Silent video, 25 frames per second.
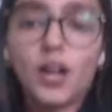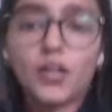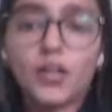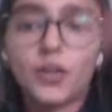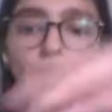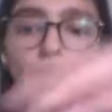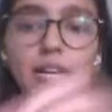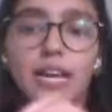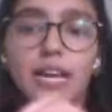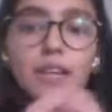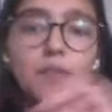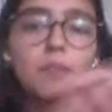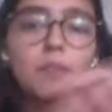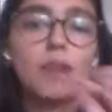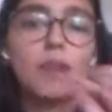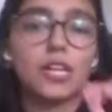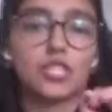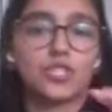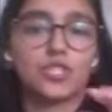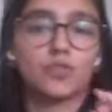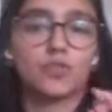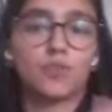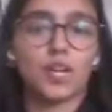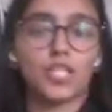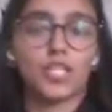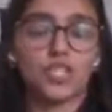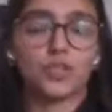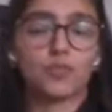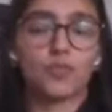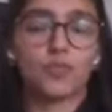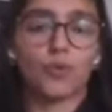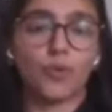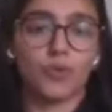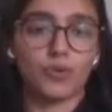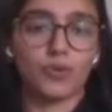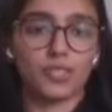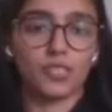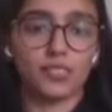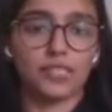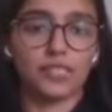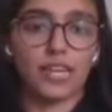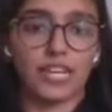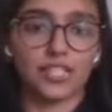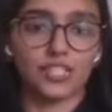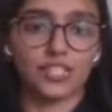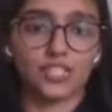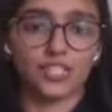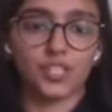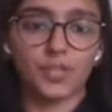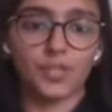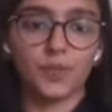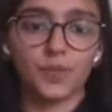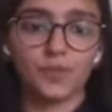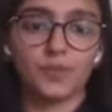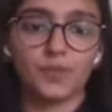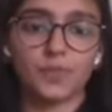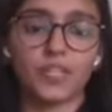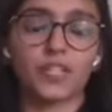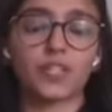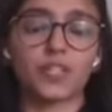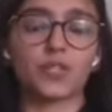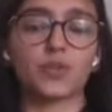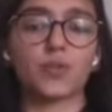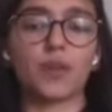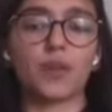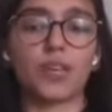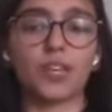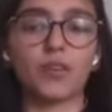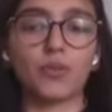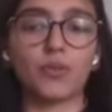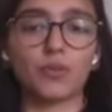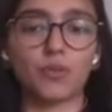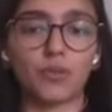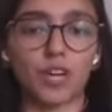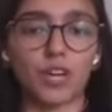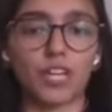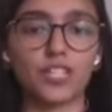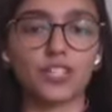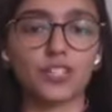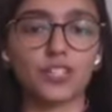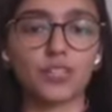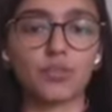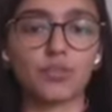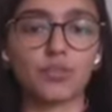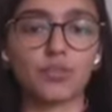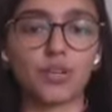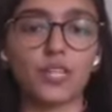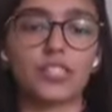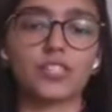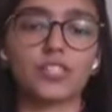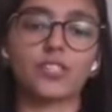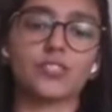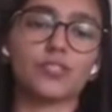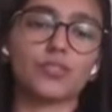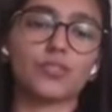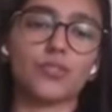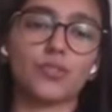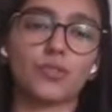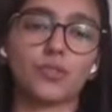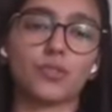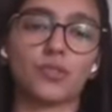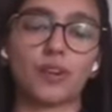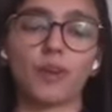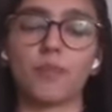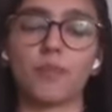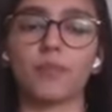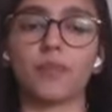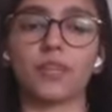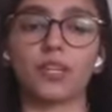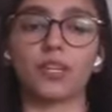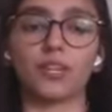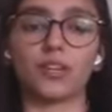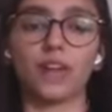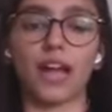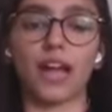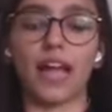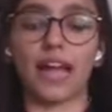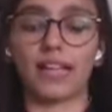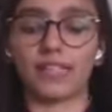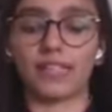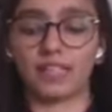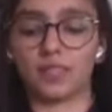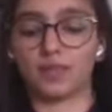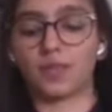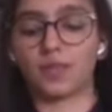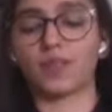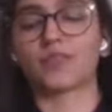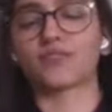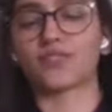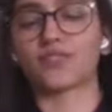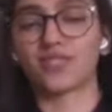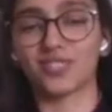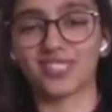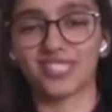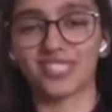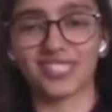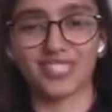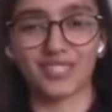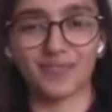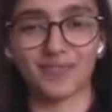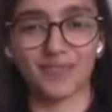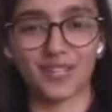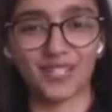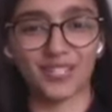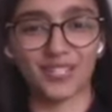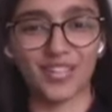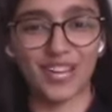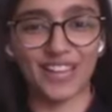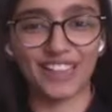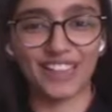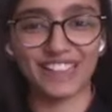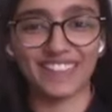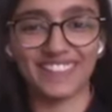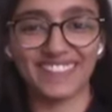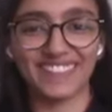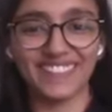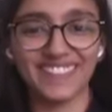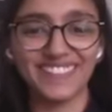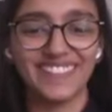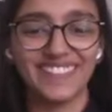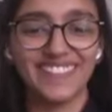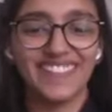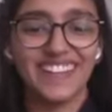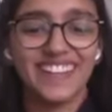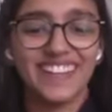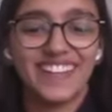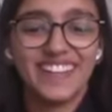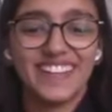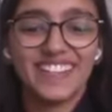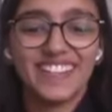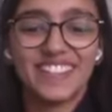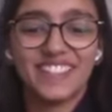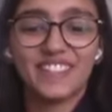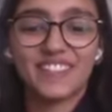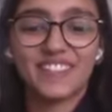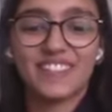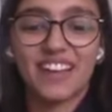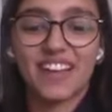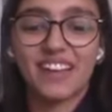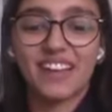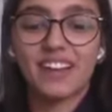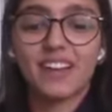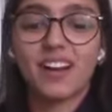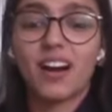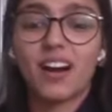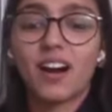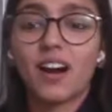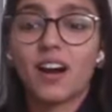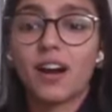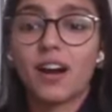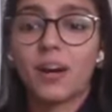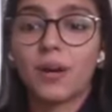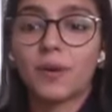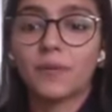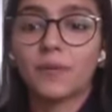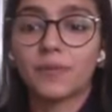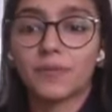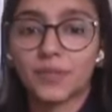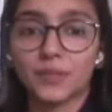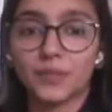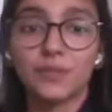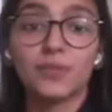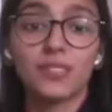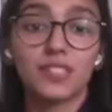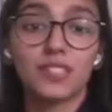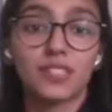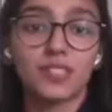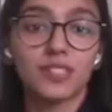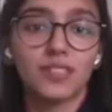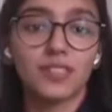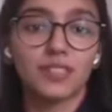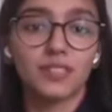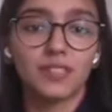you'll get a much porous texture. So when you crush the cookie, it's just going to crumble in your hands. But of course, this is much healthier. So you can use